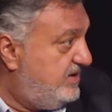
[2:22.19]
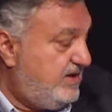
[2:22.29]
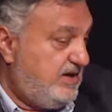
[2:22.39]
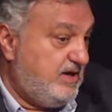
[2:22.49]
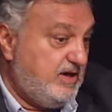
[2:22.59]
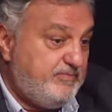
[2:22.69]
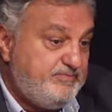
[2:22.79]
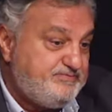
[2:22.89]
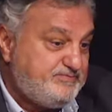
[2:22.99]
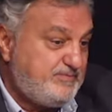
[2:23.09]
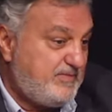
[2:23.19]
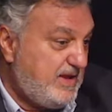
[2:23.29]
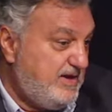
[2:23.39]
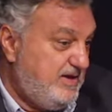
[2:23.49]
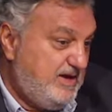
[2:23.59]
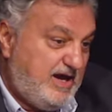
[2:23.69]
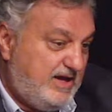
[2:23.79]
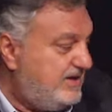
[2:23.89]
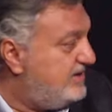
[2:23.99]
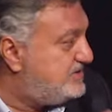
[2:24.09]
um, and
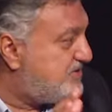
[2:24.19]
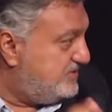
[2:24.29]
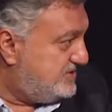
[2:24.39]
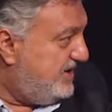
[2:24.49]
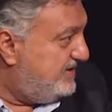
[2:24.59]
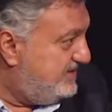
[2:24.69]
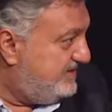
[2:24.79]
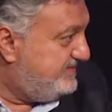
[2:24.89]
the list goes on.